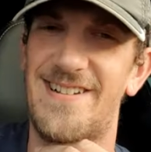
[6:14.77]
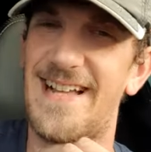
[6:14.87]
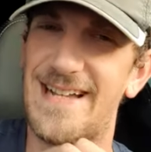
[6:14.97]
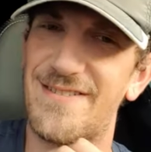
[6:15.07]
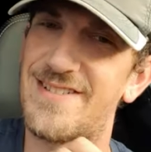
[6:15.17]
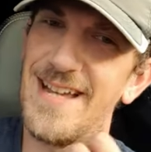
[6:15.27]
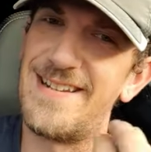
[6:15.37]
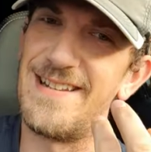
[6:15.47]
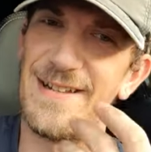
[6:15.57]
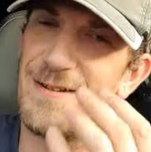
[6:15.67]
like I said
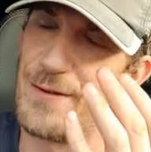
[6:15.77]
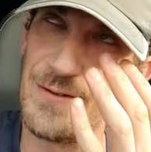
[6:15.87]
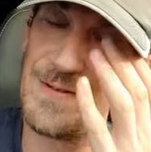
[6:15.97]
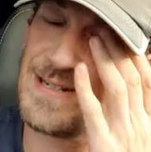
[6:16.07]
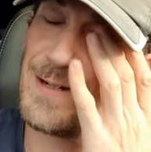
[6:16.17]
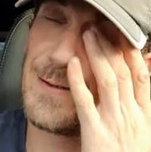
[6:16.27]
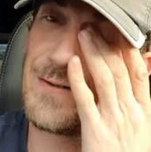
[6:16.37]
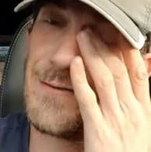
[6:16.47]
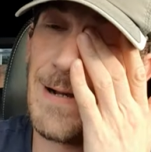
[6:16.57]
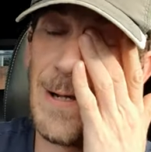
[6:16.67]
in the other video,
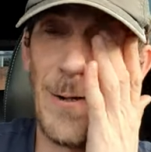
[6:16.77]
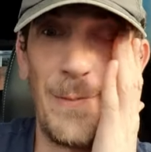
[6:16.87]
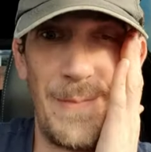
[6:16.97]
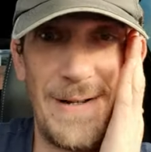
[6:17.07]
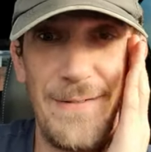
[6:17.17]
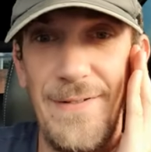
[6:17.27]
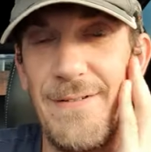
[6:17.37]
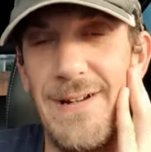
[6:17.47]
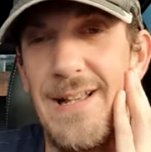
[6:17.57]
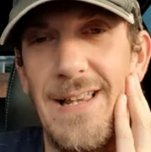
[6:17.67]
just for my own benefit
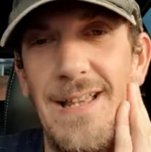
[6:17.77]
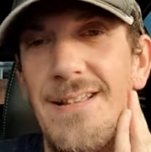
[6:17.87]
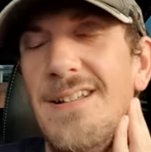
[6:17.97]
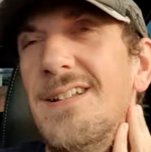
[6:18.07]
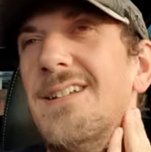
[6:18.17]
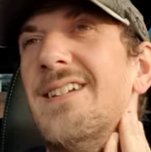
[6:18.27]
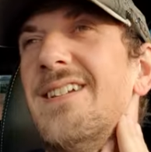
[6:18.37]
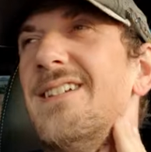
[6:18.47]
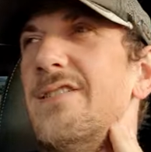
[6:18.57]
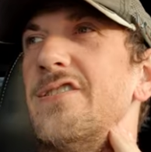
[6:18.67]
really.
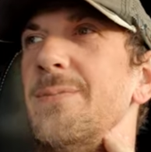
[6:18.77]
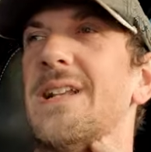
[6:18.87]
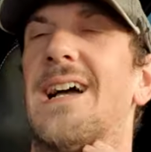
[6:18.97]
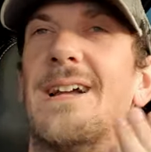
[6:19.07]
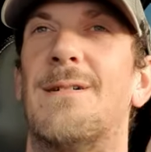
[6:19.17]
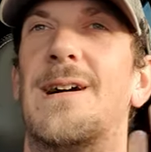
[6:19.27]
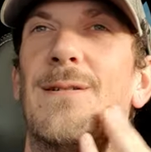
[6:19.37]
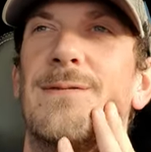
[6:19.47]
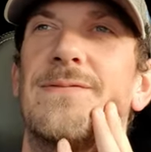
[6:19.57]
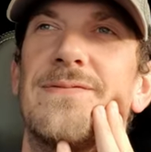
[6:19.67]
Just to be like,
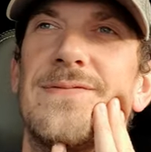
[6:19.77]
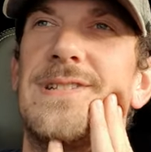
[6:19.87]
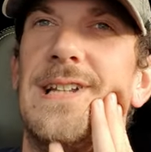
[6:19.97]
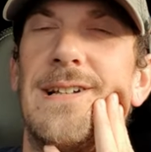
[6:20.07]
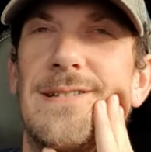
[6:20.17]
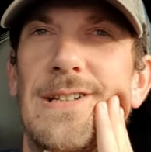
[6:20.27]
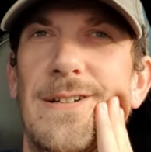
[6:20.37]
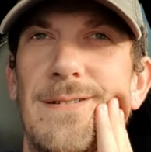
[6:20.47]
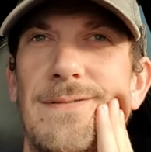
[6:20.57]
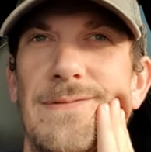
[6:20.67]
wow, can hell, you
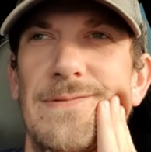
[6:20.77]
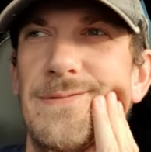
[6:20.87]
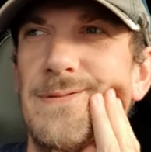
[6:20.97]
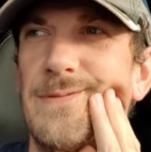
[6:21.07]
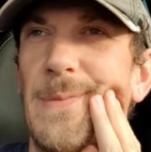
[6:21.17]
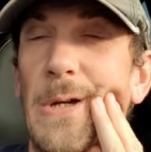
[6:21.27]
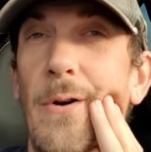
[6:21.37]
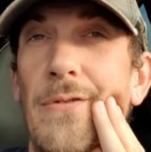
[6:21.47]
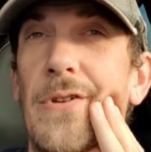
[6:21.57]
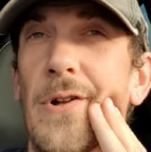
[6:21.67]
know, my
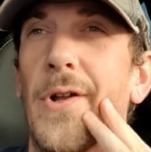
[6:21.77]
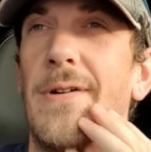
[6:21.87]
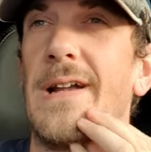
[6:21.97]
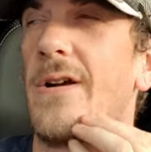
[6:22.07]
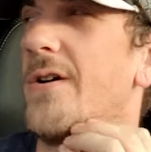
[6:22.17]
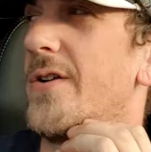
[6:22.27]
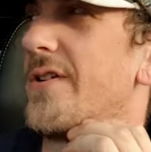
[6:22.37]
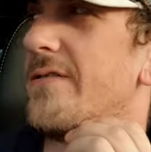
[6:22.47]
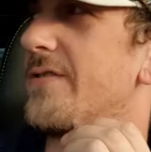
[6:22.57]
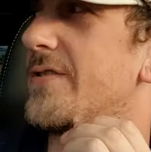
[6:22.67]
own solo record,
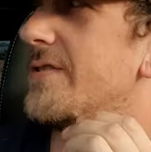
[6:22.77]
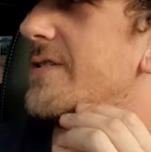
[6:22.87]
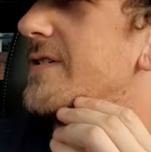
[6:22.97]
it just,